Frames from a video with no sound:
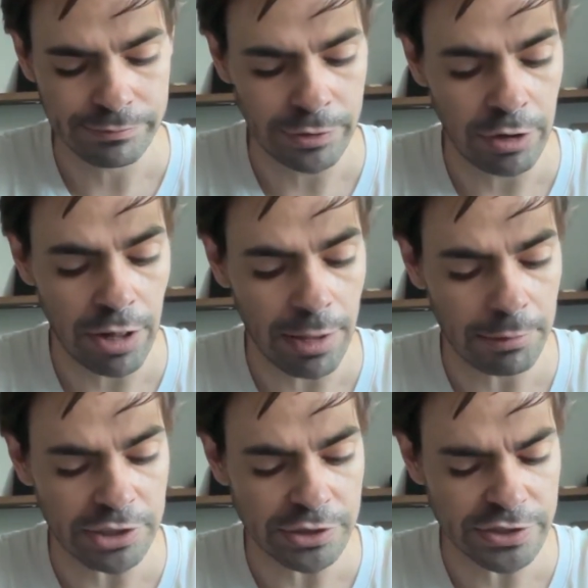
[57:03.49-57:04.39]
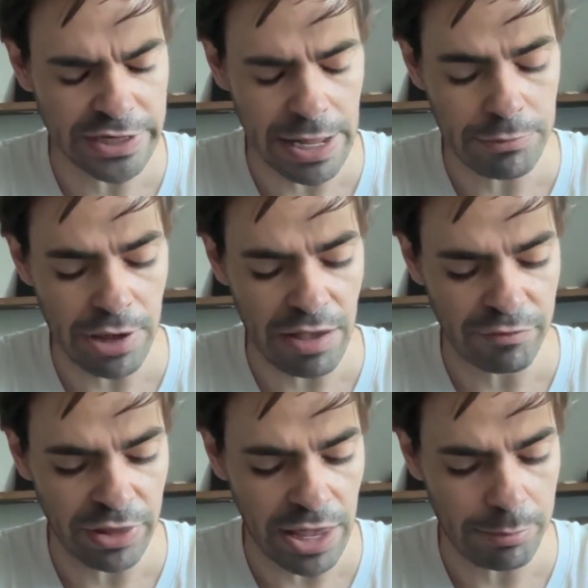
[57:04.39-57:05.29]
I don't know how much time you have
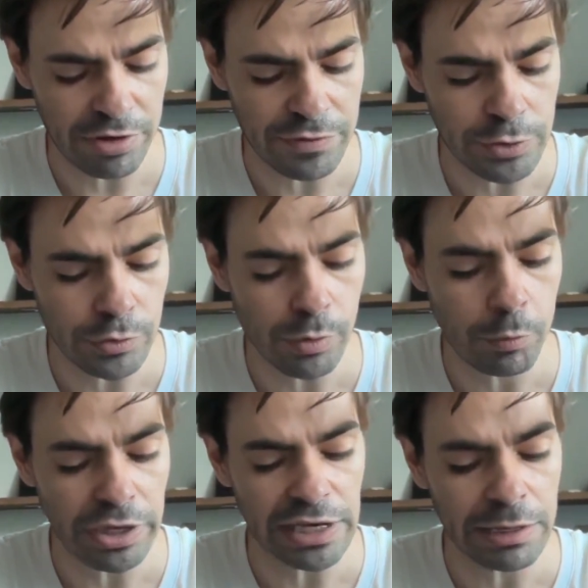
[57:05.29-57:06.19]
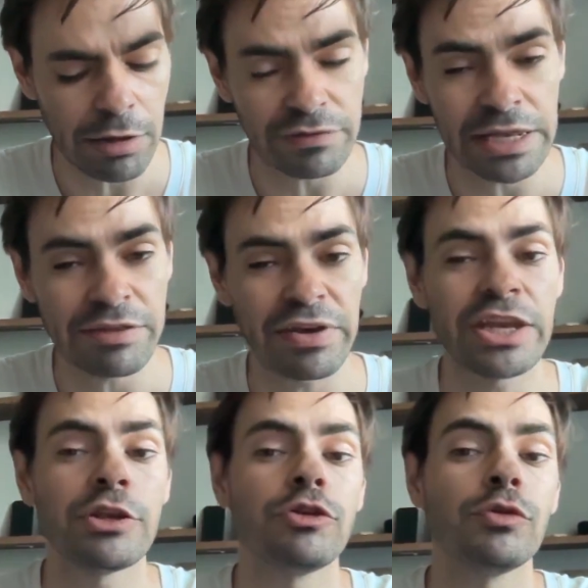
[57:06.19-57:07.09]
for that, but if you do a weekly offline event
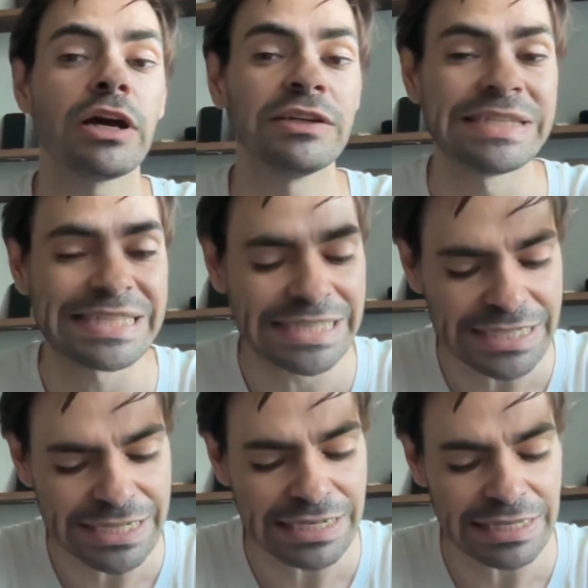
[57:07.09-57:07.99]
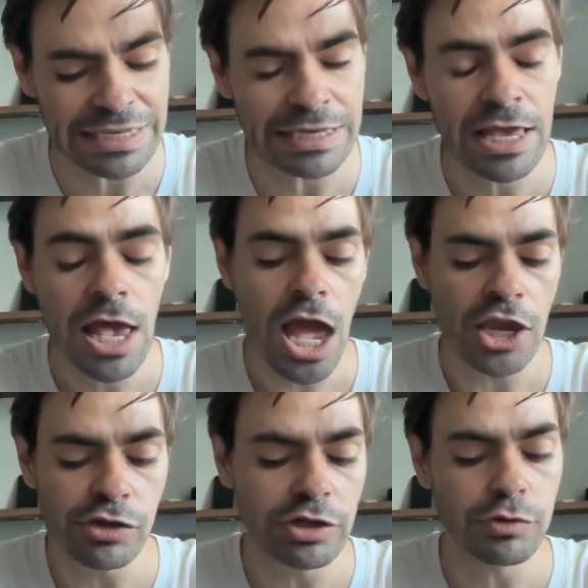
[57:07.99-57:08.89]
and you do it consistently, and
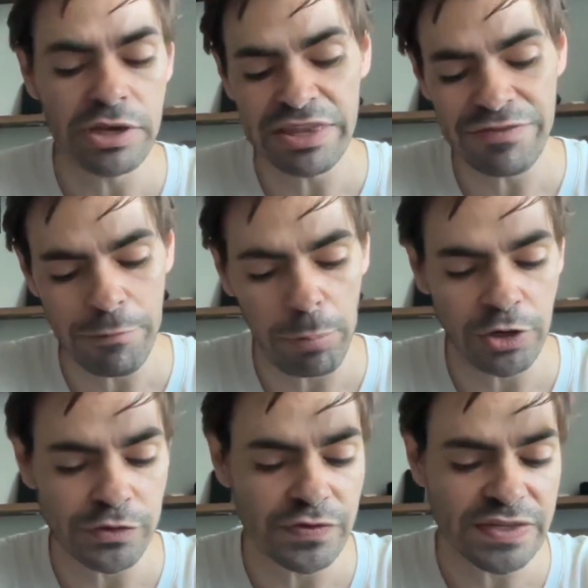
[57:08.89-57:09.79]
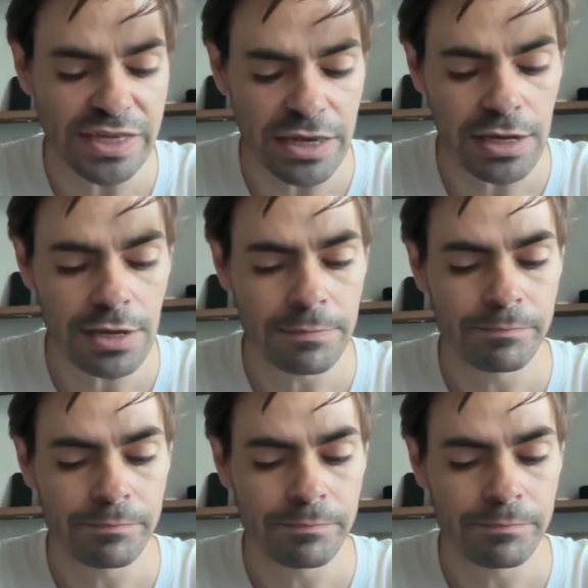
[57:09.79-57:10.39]
you can do it in different parts of the city,